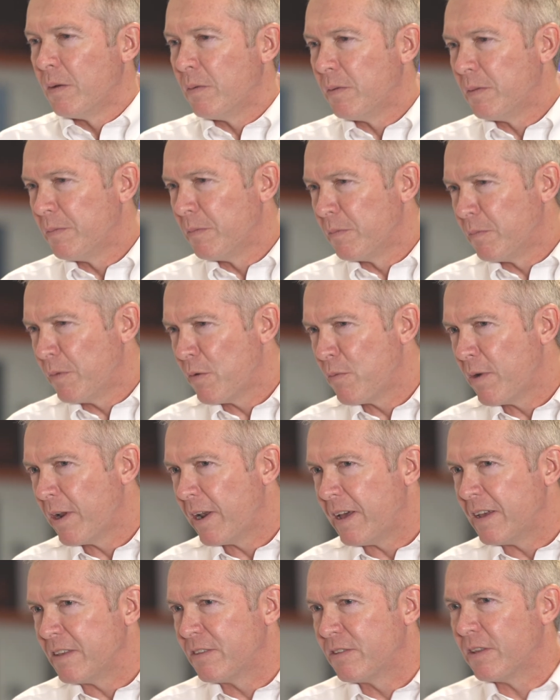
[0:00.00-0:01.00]
Well, we
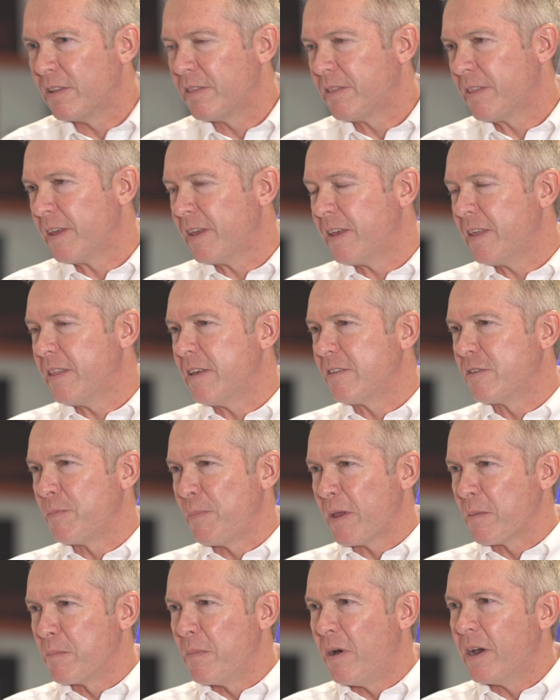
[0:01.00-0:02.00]
realise that the,
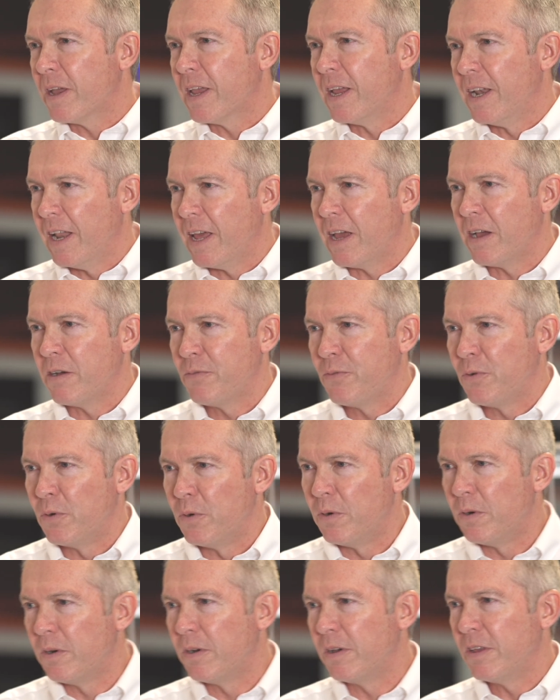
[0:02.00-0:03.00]
there's a big market now
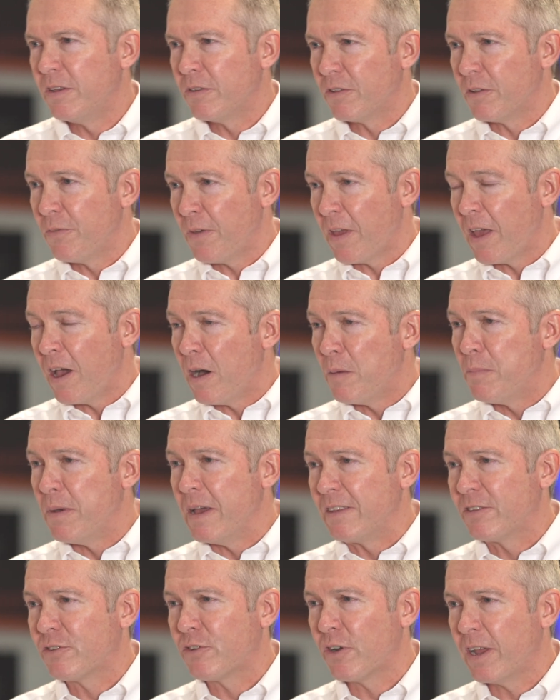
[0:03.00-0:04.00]
for using VR-based